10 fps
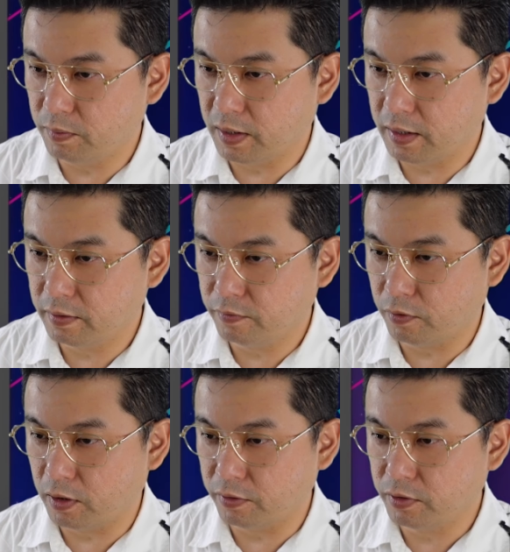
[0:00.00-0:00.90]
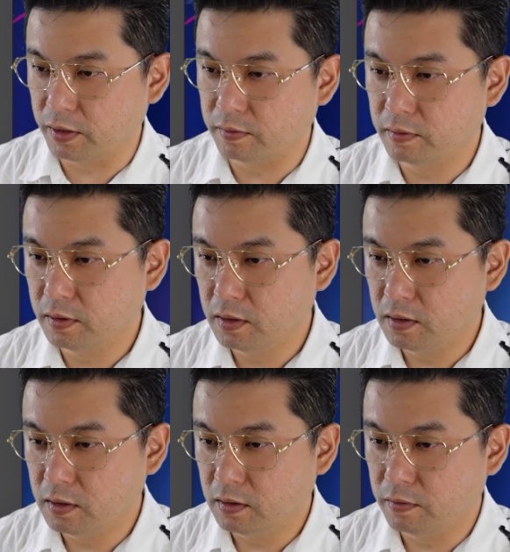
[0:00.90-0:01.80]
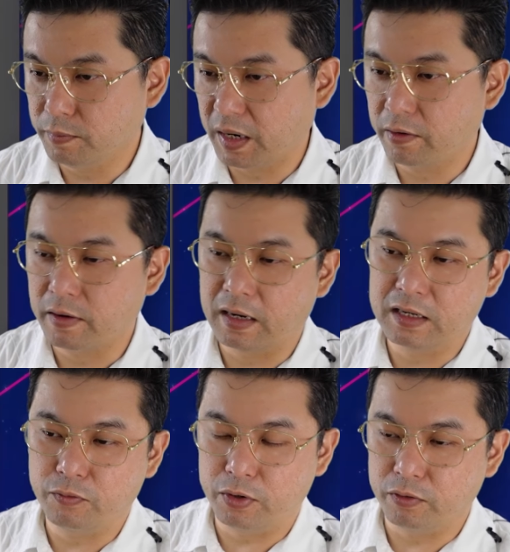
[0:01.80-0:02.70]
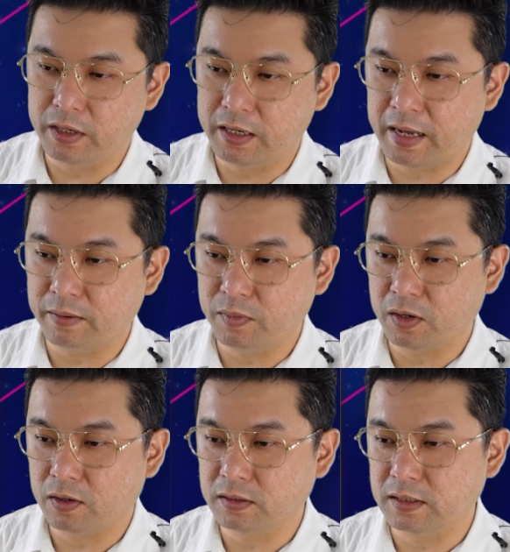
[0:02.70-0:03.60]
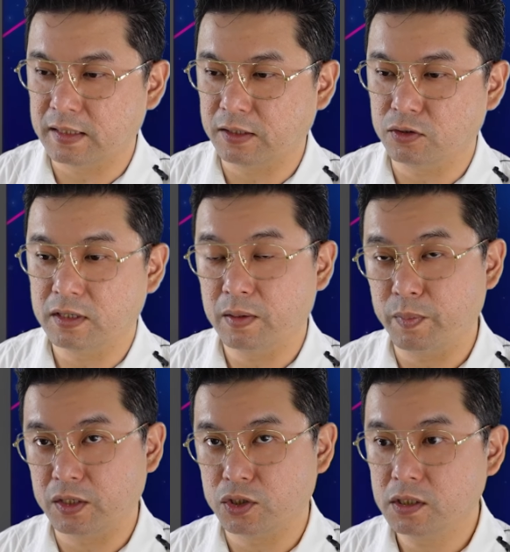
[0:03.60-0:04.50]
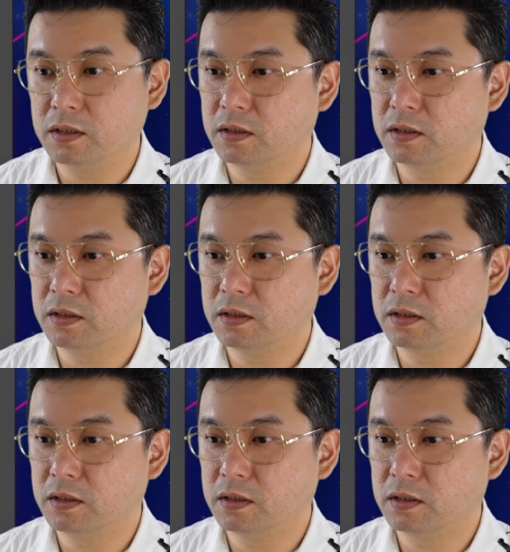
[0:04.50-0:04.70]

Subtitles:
by 400. Background color, we don't need that because it's actually a picture.